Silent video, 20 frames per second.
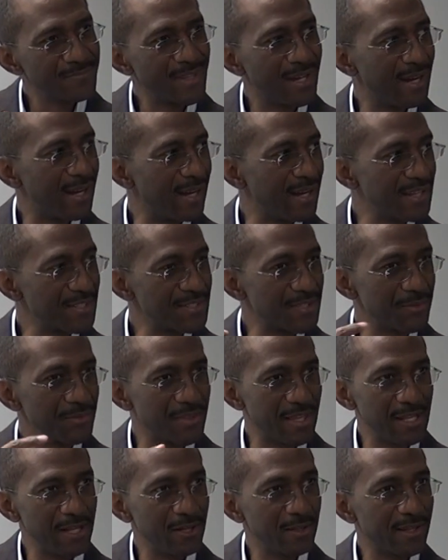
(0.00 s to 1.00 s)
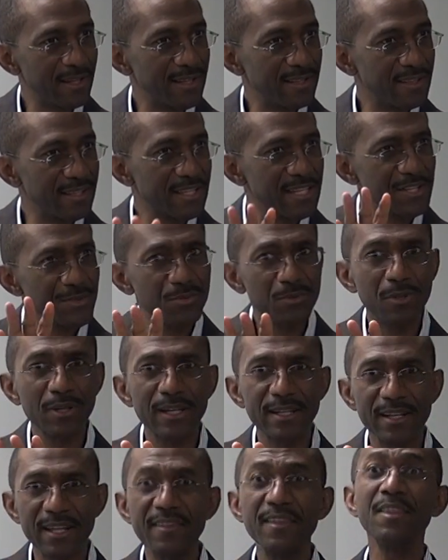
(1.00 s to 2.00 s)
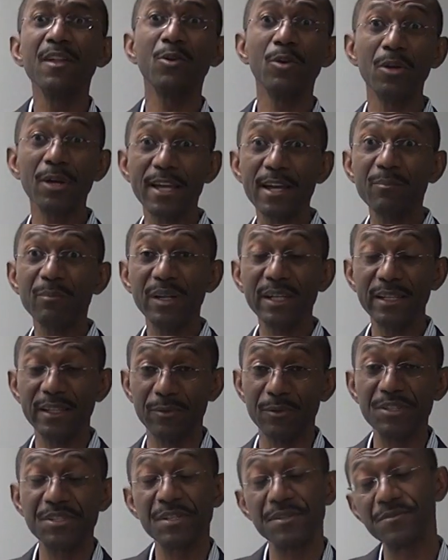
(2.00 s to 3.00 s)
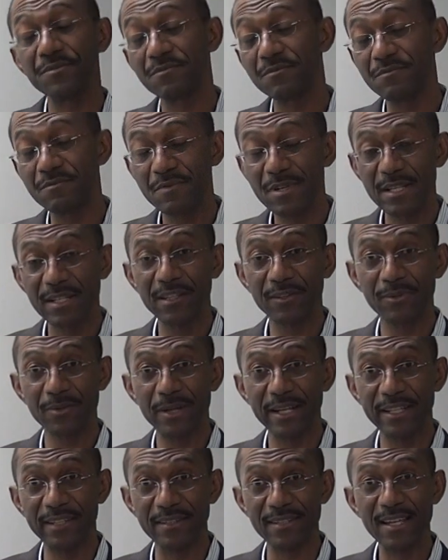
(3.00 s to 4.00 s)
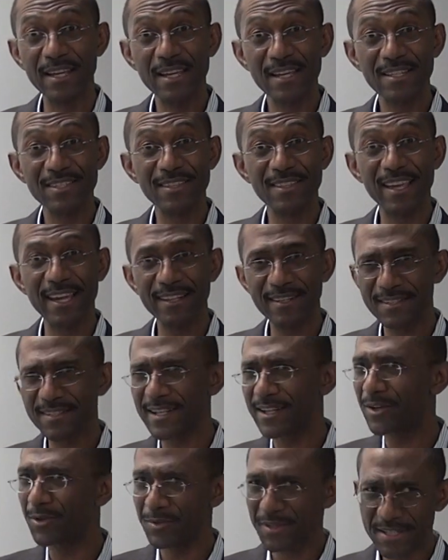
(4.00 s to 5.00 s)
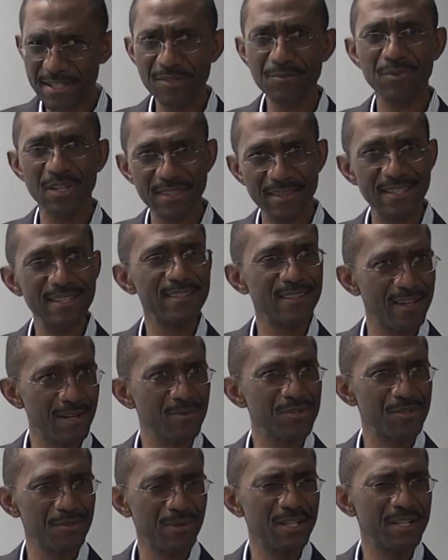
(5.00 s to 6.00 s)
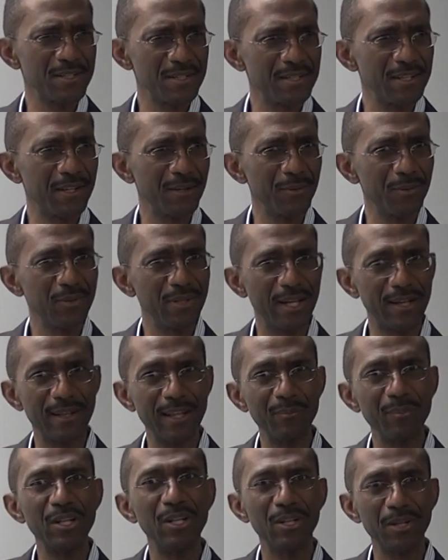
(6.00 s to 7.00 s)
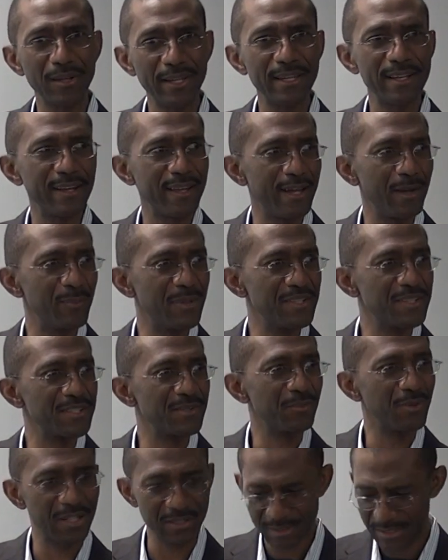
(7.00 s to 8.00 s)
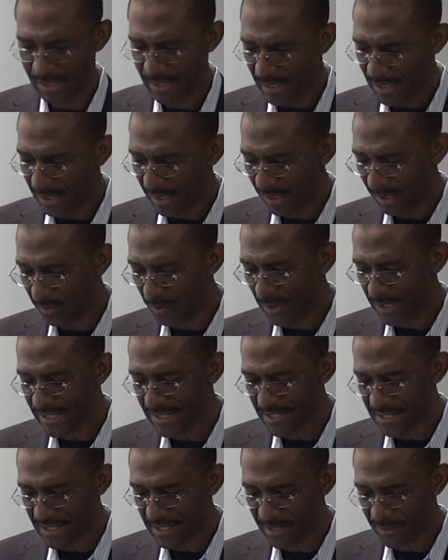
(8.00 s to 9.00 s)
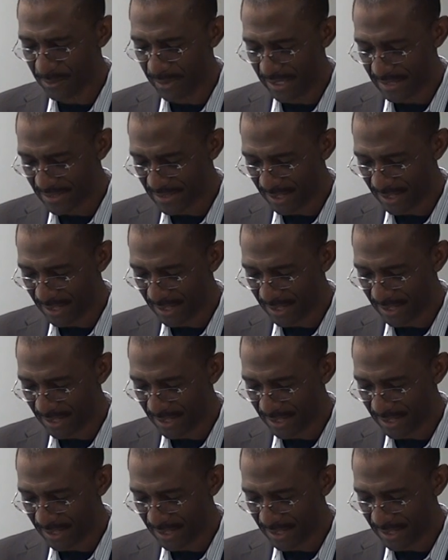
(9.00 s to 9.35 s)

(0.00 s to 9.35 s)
So they look at it, and the kids will look at it, and they don't look at me, which is really great. So they understand, oh, this is what this guy was trying to do. Now let me look at him and see what he's doing.